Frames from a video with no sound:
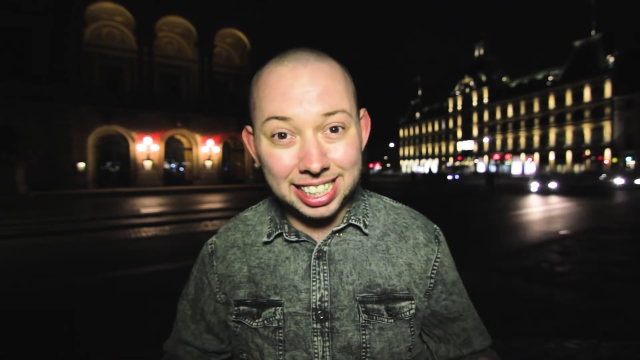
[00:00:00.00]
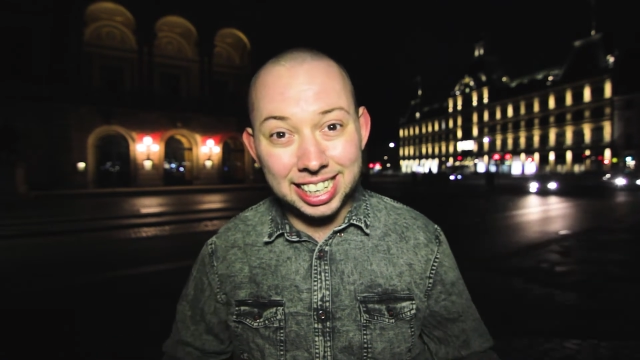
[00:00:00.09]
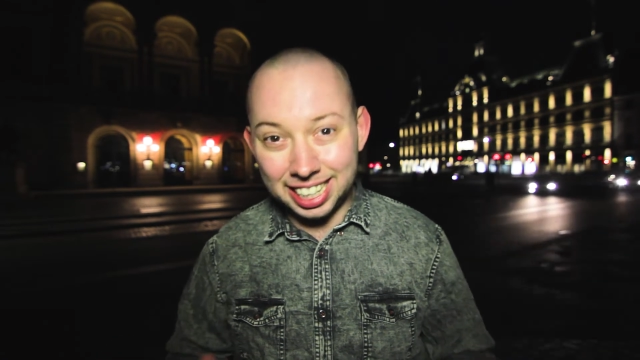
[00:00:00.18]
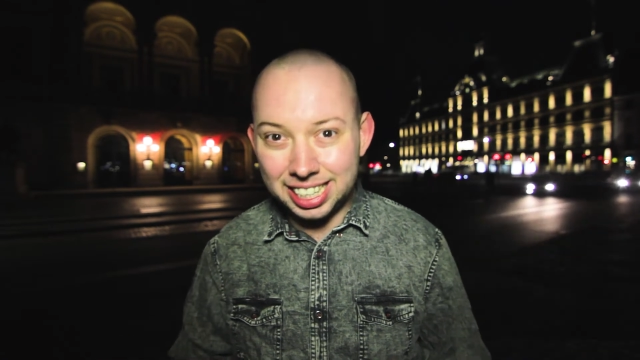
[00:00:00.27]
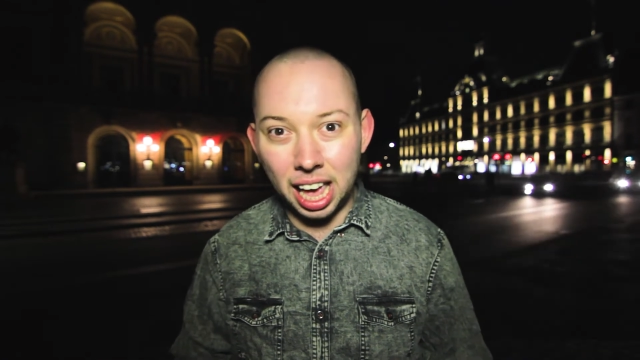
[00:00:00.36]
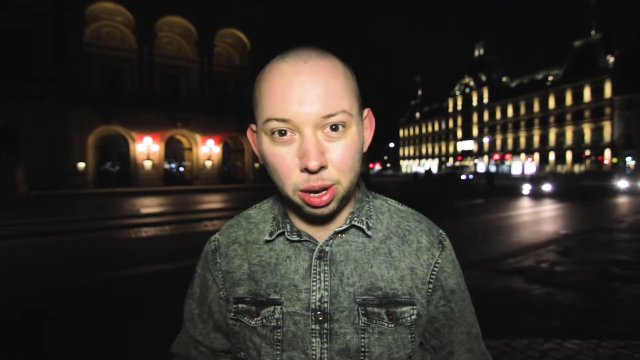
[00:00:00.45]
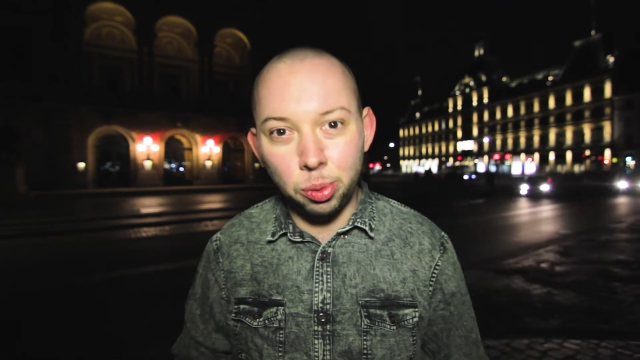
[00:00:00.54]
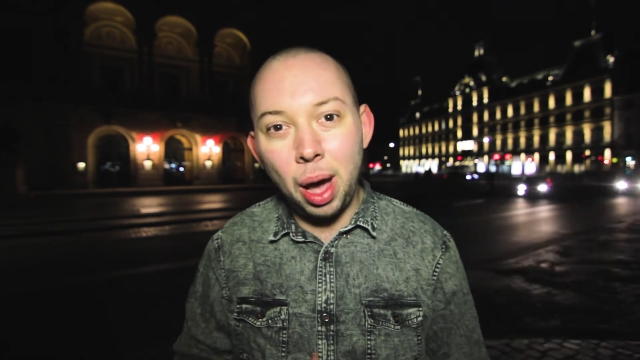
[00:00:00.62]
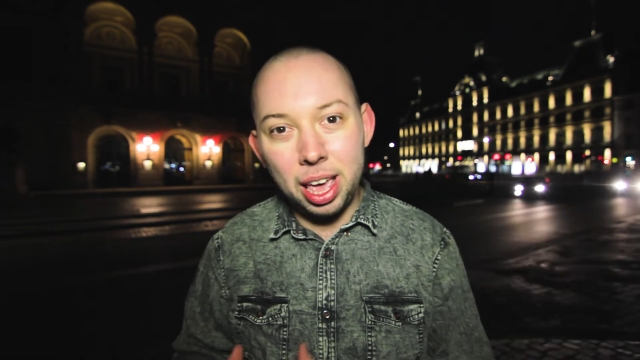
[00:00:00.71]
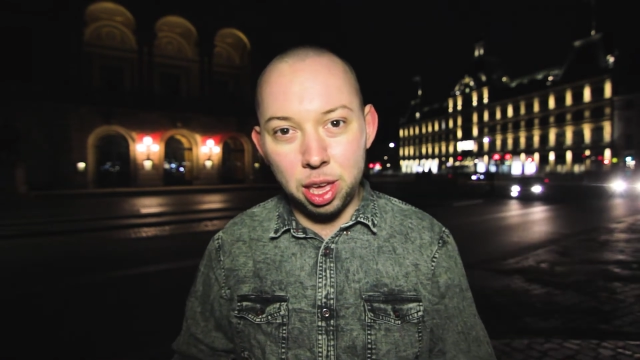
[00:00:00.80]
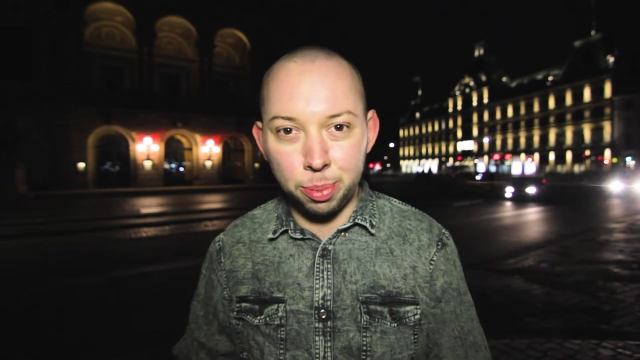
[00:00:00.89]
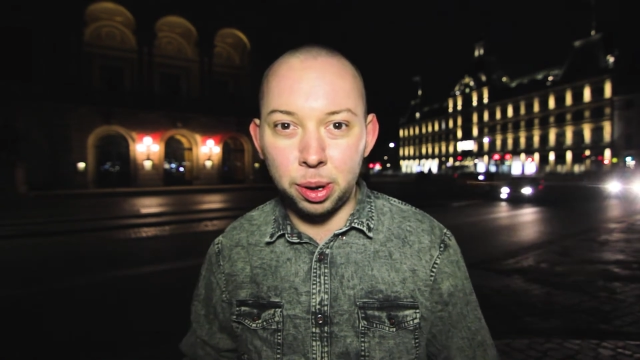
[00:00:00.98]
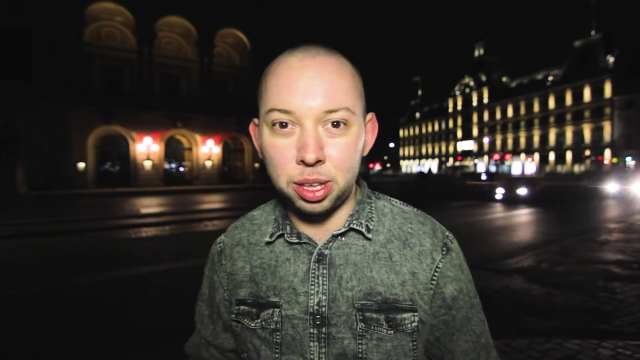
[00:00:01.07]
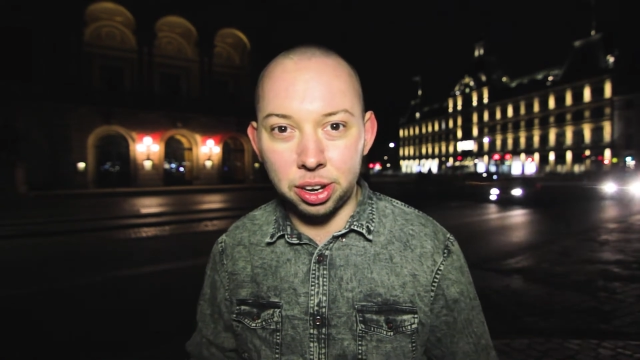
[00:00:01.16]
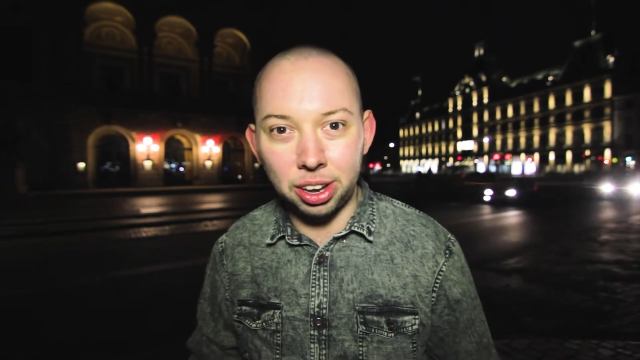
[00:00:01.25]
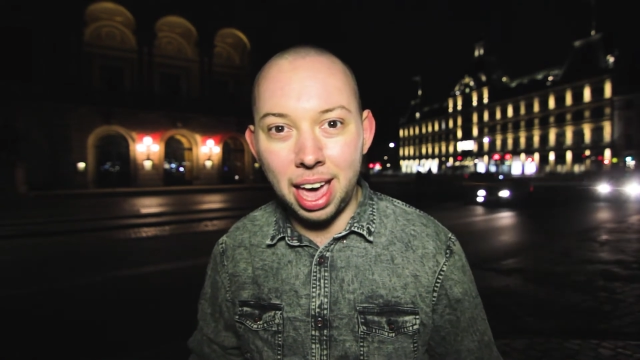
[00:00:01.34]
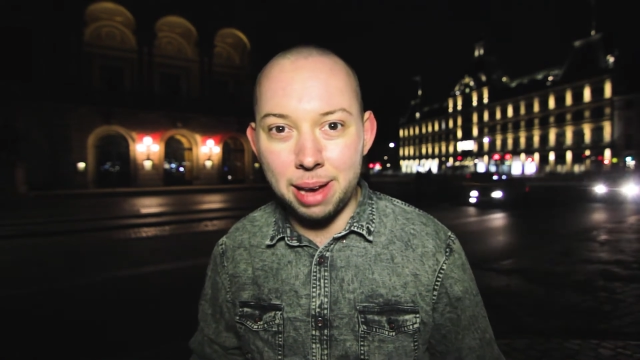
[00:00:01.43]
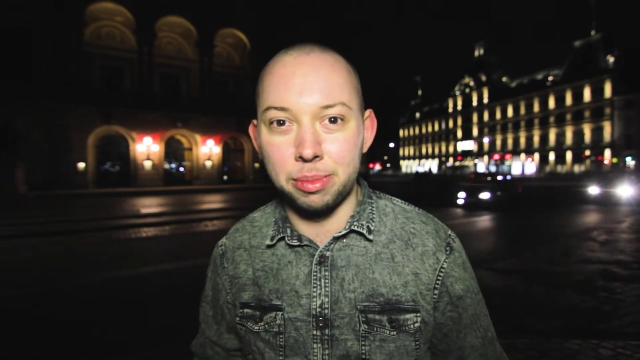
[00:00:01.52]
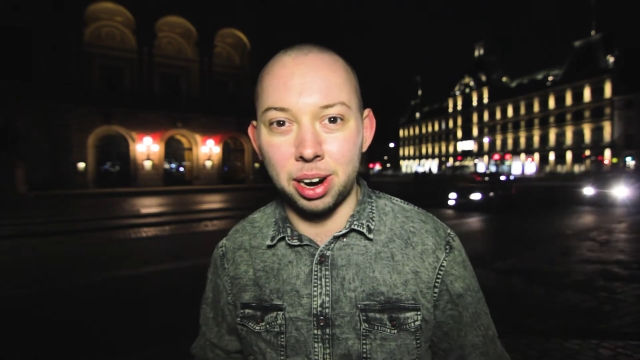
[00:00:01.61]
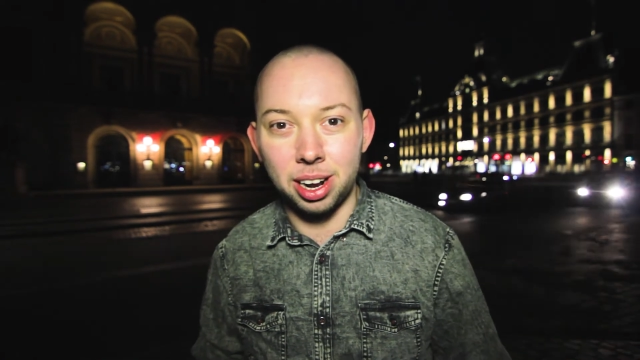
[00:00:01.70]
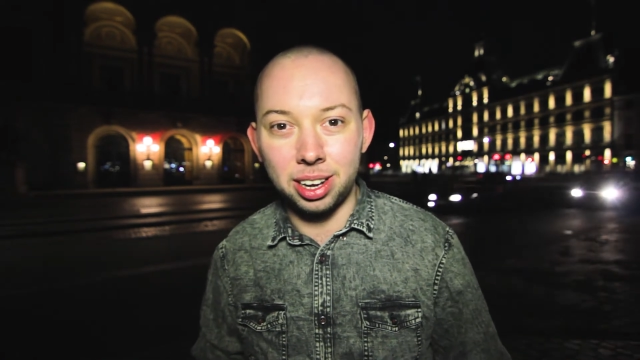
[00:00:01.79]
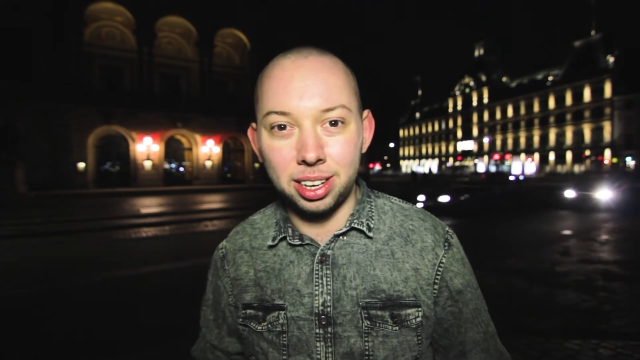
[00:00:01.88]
dictate where you put your camera?